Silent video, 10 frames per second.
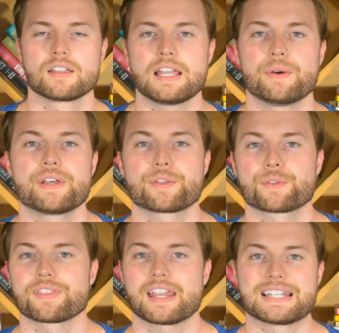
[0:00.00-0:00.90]
Now, another
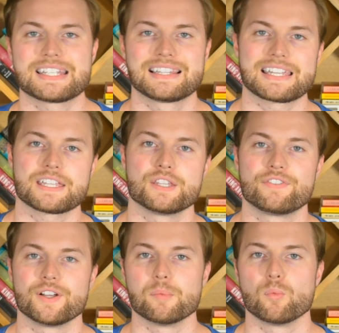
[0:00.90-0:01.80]
thing that I did like in the
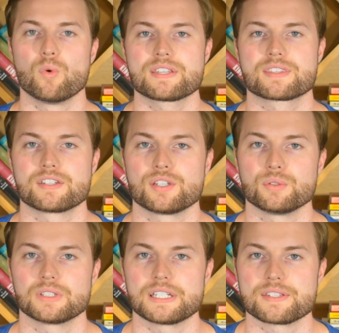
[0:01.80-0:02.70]
film was the
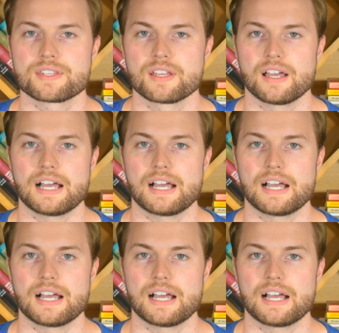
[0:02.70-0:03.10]
two leads.